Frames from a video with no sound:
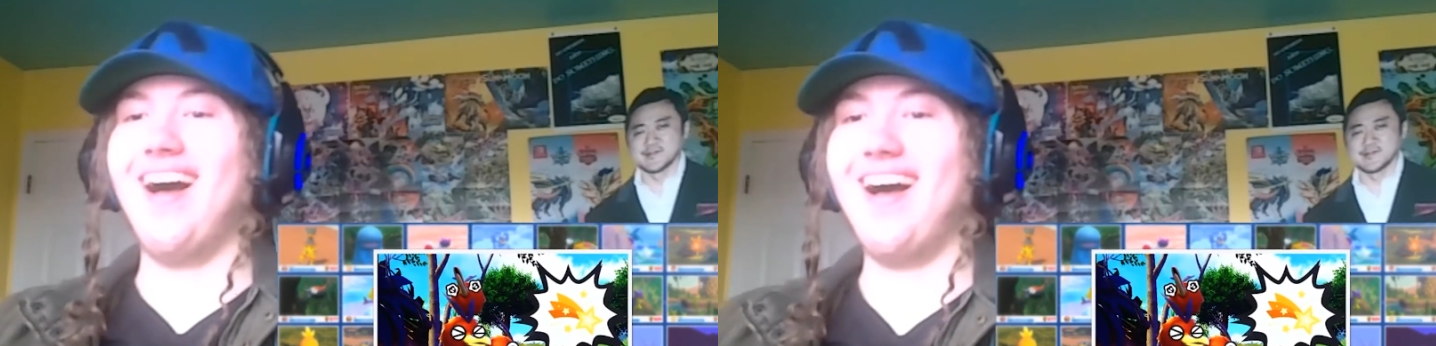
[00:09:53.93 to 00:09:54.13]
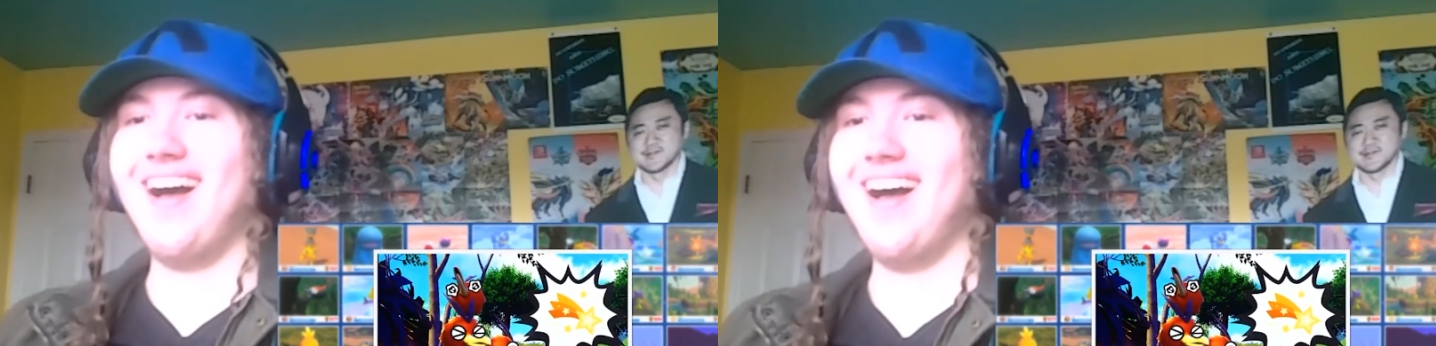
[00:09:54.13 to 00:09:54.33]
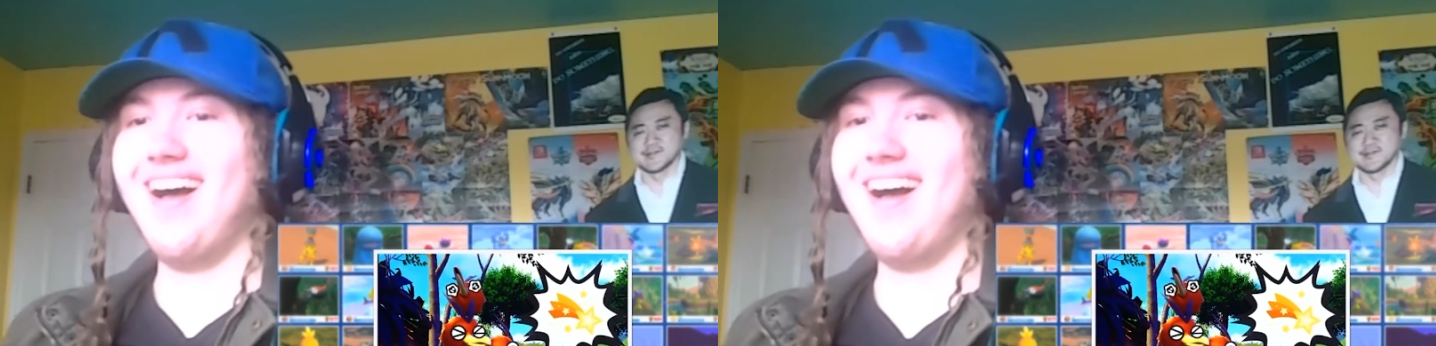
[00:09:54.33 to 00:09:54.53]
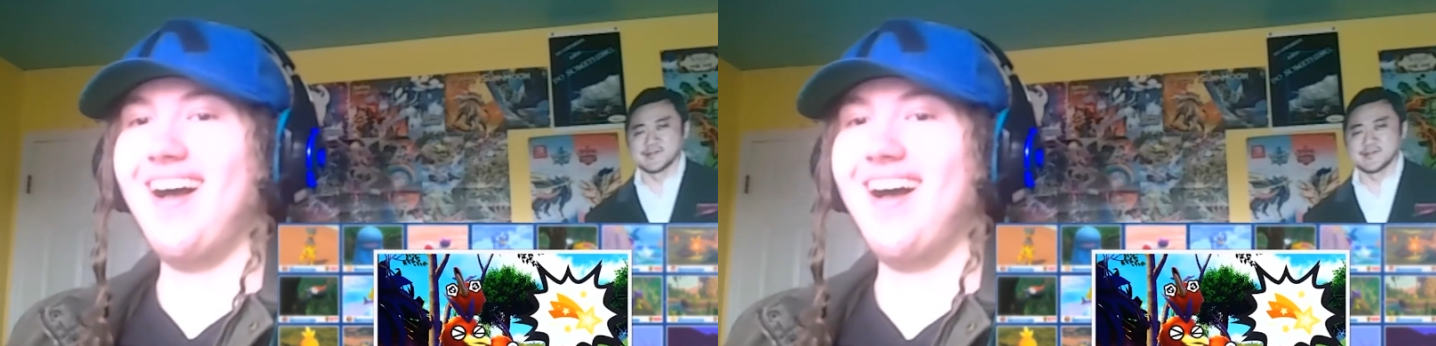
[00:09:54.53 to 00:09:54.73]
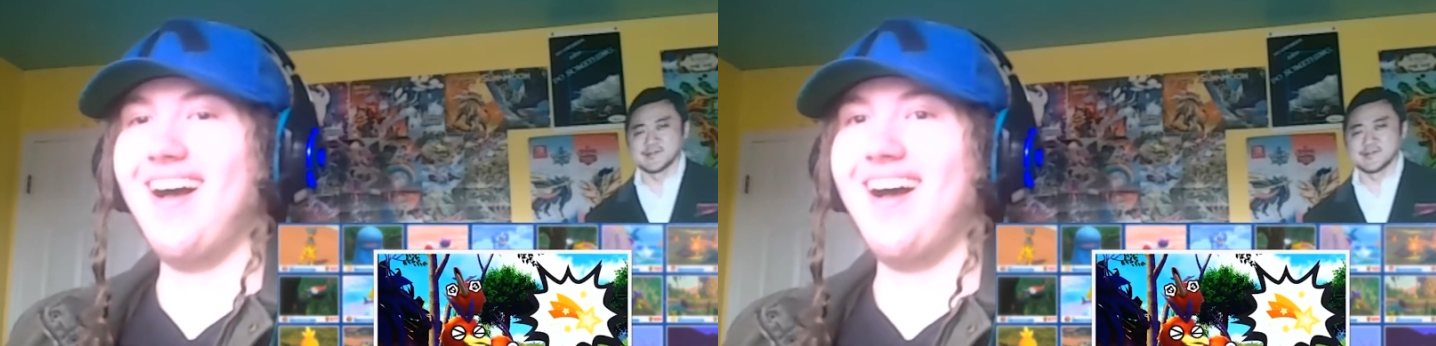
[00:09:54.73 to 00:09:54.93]

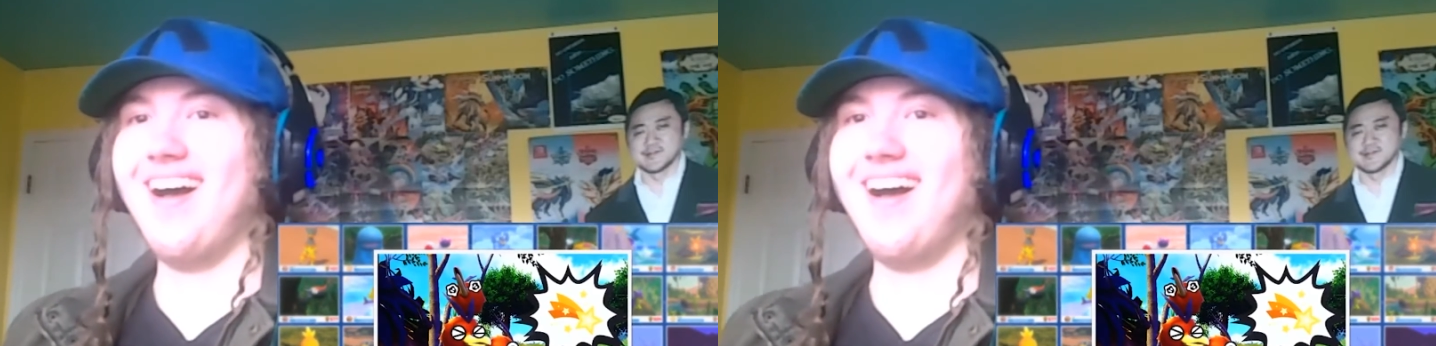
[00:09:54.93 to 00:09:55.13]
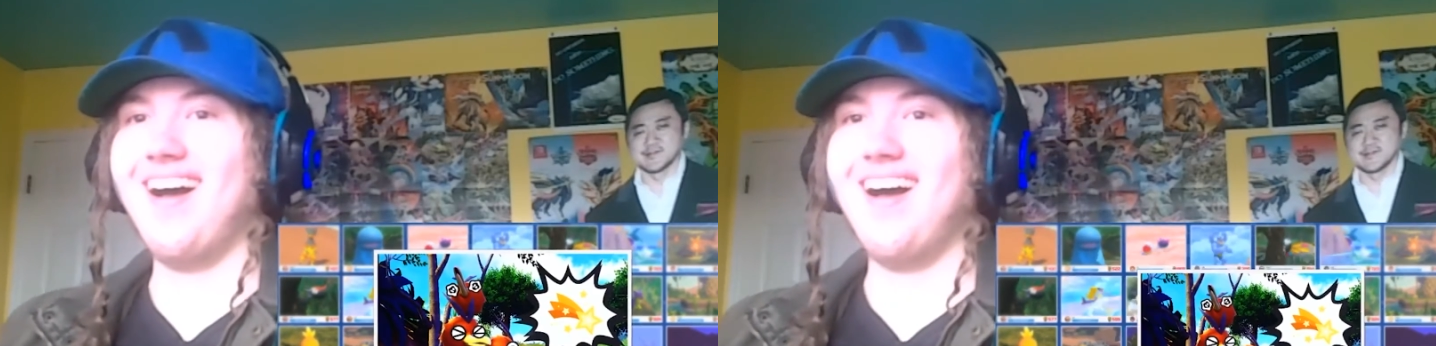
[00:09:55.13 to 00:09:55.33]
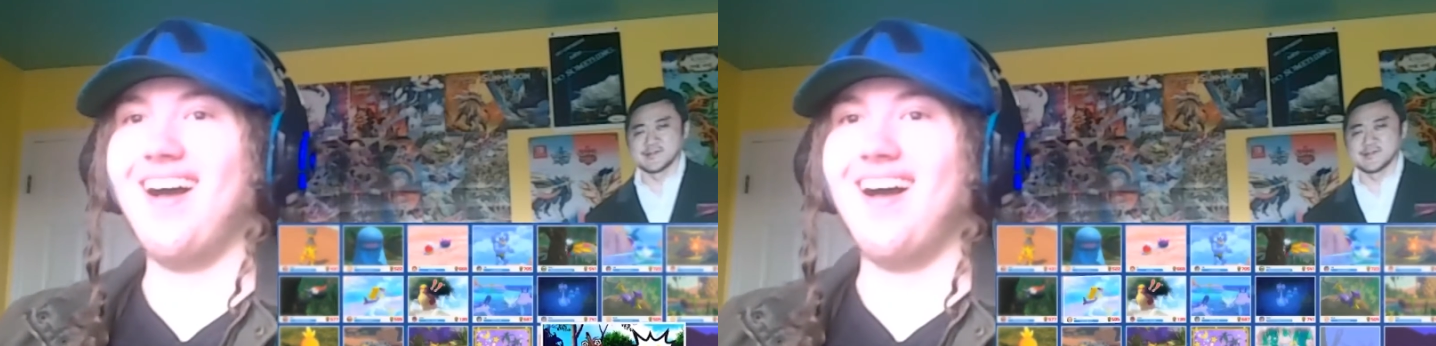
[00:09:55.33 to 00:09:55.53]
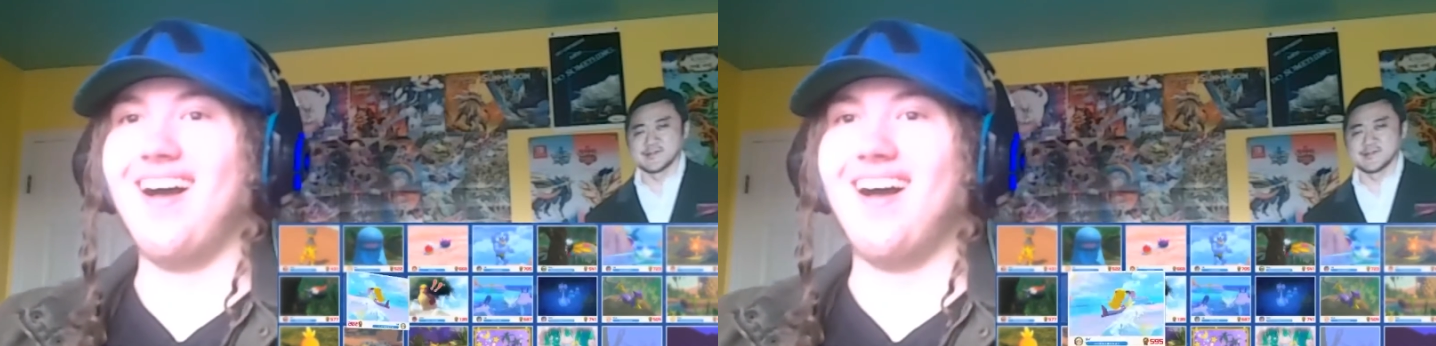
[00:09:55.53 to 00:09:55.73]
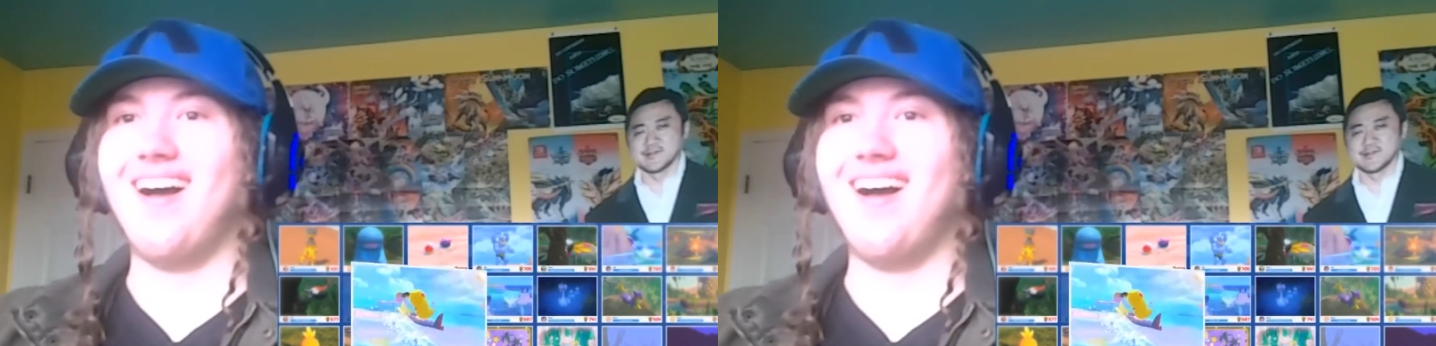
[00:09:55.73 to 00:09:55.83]
Nothing is said.